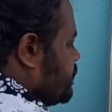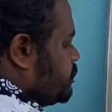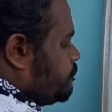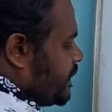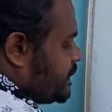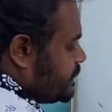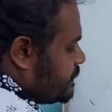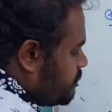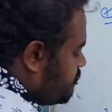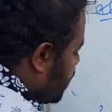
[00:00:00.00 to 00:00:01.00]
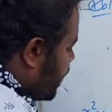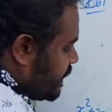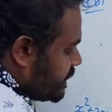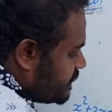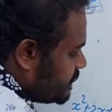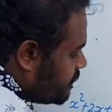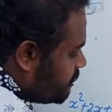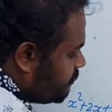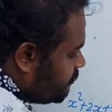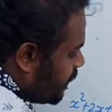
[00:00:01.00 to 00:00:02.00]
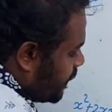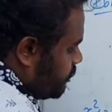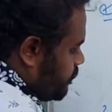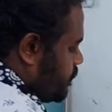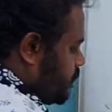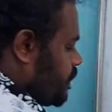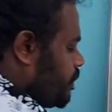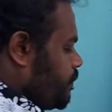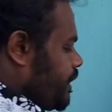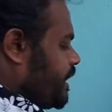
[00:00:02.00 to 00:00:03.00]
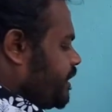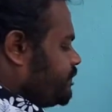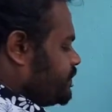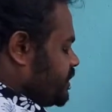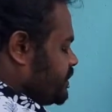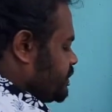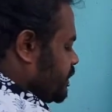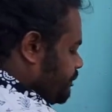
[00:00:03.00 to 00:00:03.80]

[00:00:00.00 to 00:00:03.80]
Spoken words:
into plus, minus 5. Now again we change the